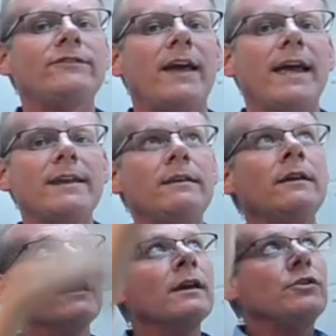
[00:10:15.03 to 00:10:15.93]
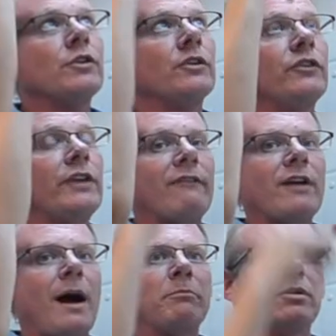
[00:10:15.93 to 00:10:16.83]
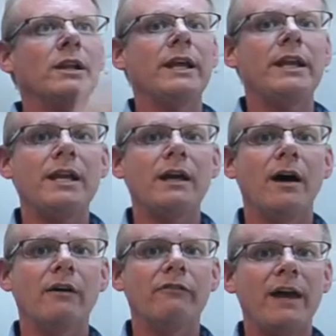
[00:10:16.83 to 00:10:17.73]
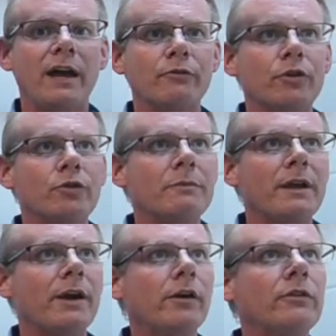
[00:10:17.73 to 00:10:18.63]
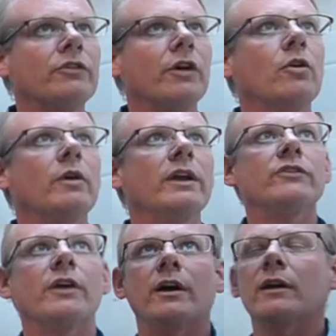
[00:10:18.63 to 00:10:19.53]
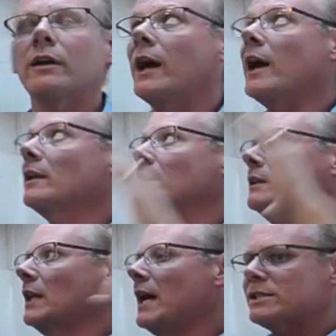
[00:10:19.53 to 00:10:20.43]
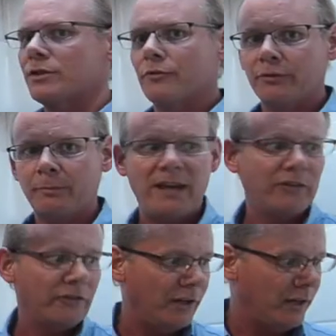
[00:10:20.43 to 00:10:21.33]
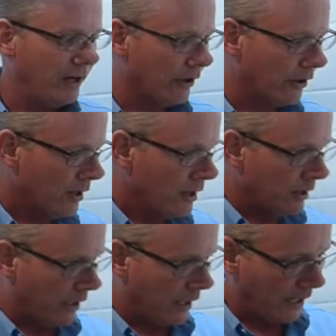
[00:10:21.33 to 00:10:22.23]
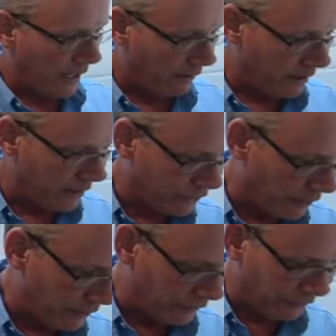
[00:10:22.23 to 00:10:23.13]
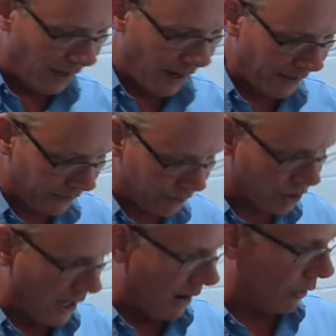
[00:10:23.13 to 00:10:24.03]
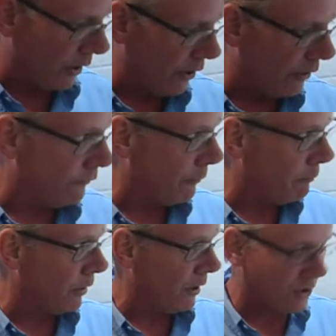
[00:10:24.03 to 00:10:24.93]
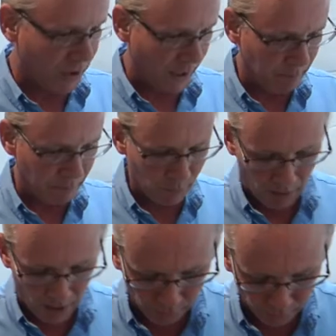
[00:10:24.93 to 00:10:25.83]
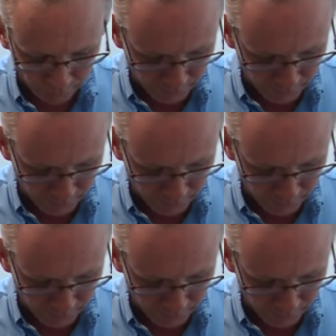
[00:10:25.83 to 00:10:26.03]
ten. You can see I've got plenty of headroom there, so it's uh, got lots of space in here. You got areas on the side of the shower here for putting shampoo shampoo bottles and